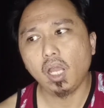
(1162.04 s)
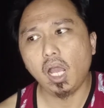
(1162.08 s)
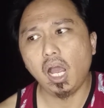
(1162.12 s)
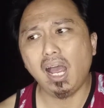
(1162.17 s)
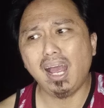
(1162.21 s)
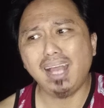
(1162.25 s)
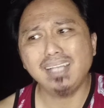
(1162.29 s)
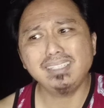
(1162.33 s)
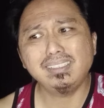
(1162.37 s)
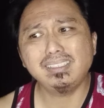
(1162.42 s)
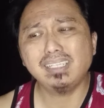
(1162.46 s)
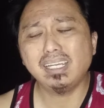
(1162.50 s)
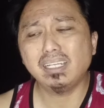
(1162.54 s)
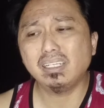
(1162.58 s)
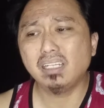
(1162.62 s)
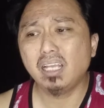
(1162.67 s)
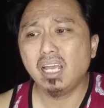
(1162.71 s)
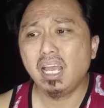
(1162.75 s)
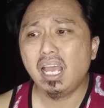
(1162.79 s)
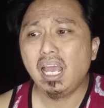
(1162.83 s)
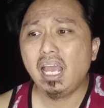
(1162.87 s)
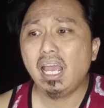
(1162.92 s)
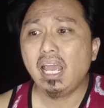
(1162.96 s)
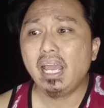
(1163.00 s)
I
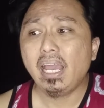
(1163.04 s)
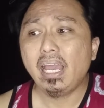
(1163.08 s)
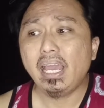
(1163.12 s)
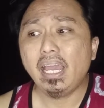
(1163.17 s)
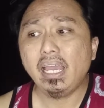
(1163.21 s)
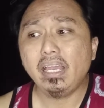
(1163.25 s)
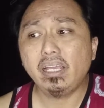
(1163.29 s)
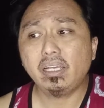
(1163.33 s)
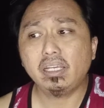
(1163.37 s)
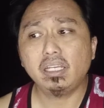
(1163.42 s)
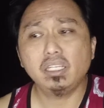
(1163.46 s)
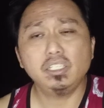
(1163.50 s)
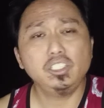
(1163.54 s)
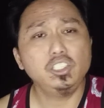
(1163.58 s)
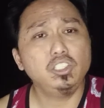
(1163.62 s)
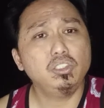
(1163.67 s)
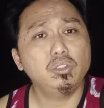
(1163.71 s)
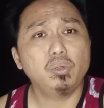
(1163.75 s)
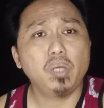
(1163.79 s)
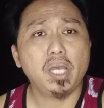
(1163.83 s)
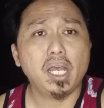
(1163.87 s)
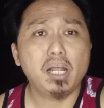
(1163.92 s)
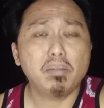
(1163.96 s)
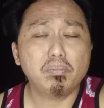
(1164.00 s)
said, hey, can
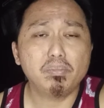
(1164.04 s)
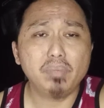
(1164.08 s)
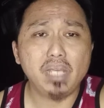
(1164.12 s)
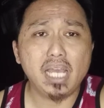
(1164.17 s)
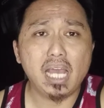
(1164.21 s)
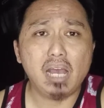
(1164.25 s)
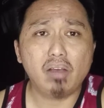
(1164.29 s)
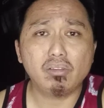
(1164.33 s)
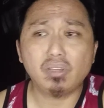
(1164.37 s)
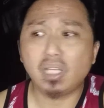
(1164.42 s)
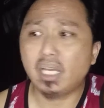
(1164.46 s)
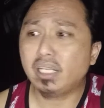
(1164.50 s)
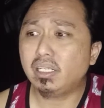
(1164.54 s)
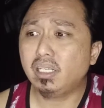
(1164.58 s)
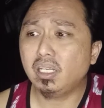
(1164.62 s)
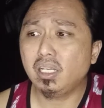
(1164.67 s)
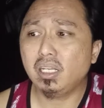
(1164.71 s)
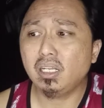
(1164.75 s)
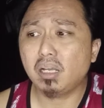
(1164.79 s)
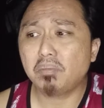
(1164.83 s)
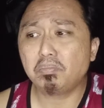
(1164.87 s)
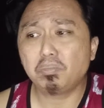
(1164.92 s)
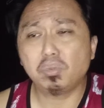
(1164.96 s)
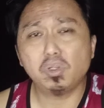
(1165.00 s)
you help me out? I
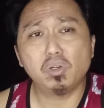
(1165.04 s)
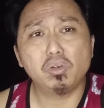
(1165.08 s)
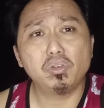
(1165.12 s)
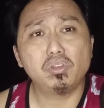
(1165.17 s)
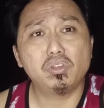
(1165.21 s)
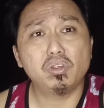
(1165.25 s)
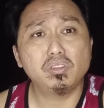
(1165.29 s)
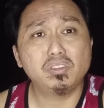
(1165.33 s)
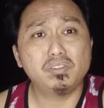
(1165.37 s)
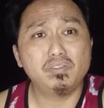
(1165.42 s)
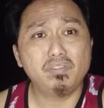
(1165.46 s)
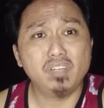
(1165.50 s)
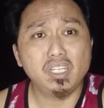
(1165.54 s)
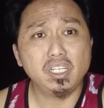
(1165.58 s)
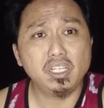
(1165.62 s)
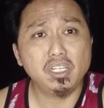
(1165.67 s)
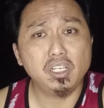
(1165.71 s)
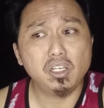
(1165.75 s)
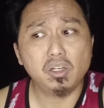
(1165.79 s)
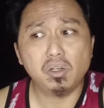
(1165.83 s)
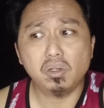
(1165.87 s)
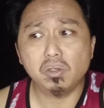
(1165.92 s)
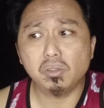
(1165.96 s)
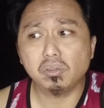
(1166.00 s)
didn't upload those
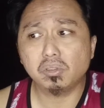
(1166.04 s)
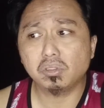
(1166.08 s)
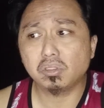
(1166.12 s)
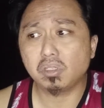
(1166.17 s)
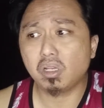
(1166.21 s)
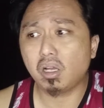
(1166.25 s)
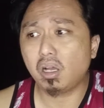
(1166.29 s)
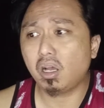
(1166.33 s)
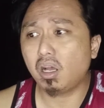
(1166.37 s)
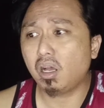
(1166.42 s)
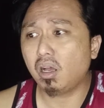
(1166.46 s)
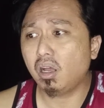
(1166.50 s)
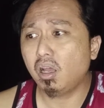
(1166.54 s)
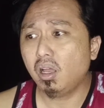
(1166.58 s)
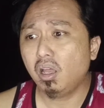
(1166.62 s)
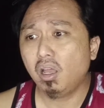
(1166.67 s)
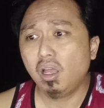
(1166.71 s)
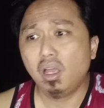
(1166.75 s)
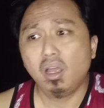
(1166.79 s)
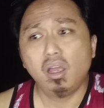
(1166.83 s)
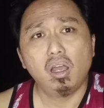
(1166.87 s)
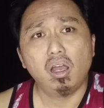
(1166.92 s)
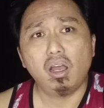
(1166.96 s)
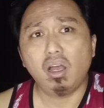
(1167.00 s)
videos.
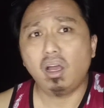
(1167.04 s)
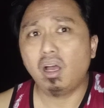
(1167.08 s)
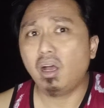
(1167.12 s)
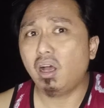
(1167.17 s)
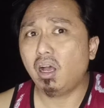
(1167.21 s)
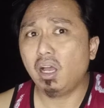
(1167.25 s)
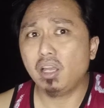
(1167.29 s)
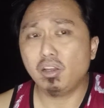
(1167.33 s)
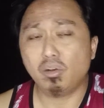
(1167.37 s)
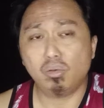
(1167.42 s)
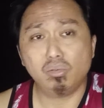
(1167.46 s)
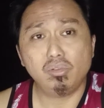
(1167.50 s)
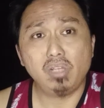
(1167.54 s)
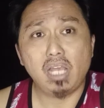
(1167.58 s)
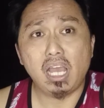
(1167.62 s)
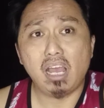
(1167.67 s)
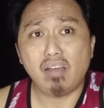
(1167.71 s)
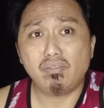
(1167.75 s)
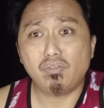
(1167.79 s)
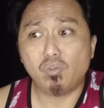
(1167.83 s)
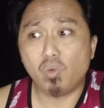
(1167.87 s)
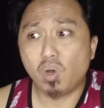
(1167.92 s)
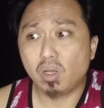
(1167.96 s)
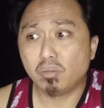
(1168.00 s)
I only
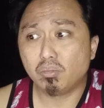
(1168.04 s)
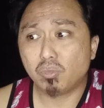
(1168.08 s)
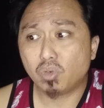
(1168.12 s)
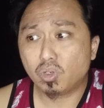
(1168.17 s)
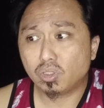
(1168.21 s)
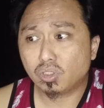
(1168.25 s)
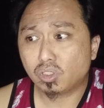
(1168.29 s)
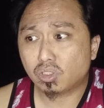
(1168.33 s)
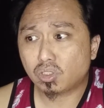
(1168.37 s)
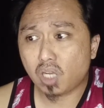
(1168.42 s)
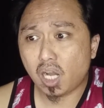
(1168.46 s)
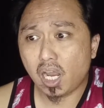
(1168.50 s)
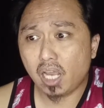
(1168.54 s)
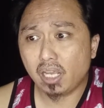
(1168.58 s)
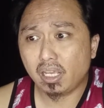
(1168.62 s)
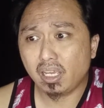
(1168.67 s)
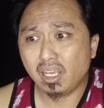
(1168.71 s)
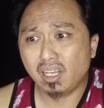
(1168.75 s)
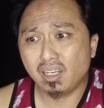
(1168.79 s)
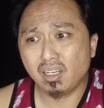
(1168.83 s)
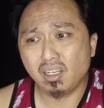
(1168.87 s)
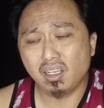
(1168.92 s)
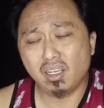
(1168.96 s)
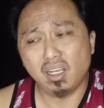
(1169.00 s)
have one more strike,
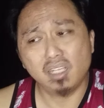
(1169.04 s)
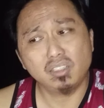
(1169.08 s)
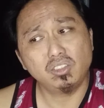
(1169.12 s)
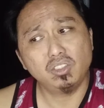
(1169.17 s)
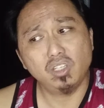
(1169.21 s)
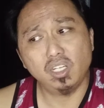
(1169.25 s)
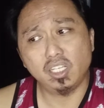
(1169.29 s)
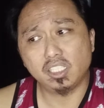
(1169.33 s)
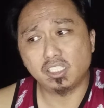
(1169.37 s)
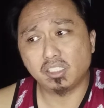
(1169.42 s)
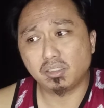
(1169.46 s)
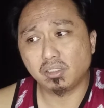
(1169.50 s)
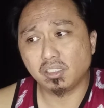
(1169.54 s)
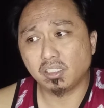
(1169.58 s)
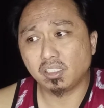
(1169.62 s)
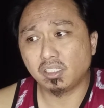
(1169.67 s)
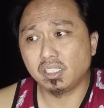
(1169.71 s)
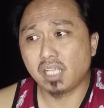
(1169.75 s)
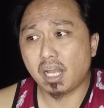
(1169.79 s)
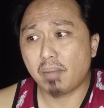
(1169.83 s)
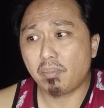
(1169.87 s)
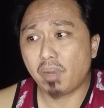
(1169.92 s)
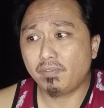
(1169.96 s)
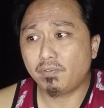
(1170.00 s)
and actually it's
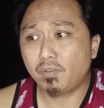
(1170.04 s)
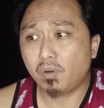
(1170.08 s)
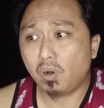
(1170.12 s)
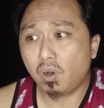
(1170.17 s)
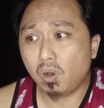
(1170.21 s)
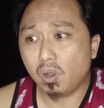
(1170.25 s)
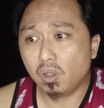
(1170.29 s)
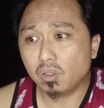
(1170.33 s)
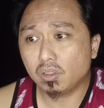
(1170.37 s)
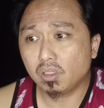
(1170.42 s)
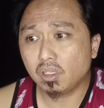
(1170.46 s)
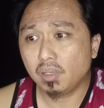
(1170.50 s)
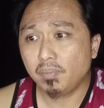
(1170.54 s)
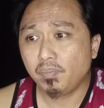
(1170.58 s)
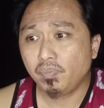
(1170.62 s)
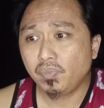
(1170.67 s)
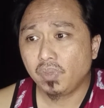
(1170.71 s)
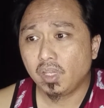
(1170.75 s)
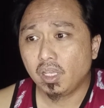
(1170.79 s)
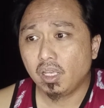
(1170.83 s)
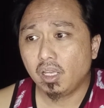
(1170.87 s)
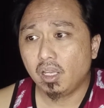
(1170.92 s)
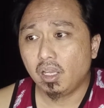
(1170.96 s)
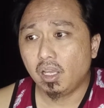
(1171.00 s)
not my fault.
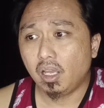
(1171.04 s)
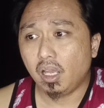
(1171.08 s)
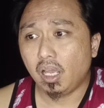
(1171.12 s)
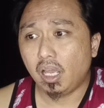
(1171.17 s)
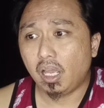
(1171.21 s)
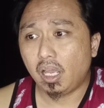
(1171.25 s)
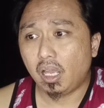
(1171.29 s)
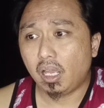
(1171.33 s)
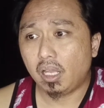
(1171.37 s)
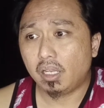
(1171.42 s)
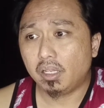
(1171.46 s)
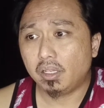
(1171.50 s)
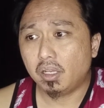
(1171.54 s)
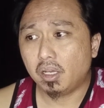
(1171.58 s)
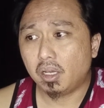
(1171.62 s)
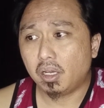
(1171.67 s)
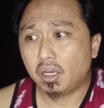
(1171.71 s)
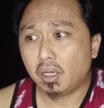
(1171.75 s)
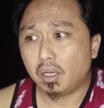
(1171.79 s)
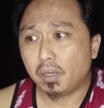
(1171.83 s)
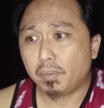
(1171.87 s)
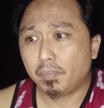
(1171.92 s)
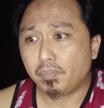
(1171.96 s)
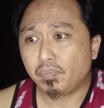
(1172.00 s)
And
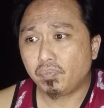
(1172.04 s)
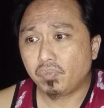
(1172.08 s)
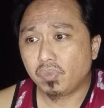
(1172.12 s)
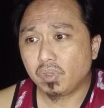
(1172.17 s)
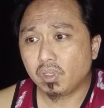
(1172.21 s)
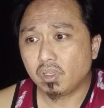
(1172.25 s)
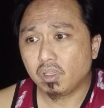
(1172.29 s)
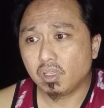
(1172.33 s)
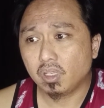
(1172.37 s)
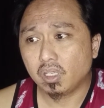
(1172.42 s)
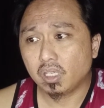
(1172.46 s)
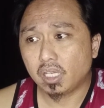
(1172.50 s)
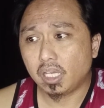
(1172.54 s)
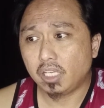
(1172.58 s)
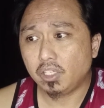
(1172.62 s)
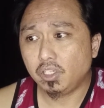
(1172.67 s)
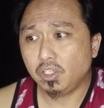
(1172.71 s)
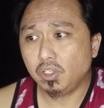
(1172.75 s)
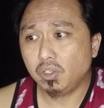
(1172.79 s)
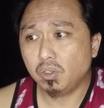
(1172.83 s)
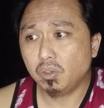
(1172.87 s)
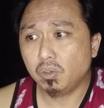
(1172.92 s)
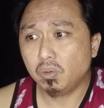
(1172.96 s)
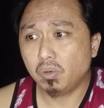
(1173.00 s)
can
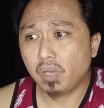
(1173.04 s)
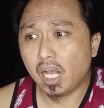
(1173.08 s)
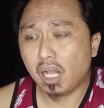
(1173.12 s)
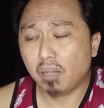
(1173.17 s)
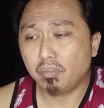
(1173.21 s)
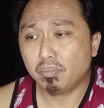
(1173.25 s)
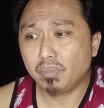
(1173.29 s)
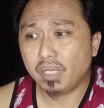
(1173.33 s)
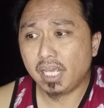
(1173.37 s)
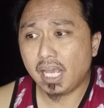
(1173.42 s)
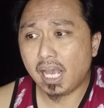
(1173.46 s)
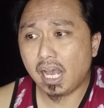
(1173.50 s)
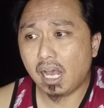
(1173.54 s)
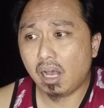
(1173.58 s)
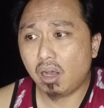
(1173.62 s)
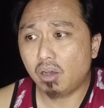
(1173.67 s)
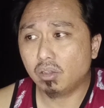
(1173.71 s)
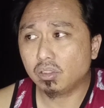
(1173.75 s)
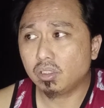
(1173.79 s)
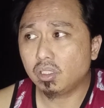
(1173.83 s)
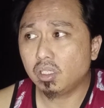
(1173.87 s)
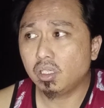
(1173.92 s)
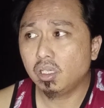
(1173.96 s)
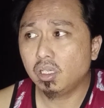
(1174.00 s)
you help me
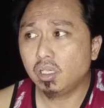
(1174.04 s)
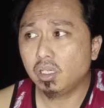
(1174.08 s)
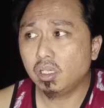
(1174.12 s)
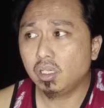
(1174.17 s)
out?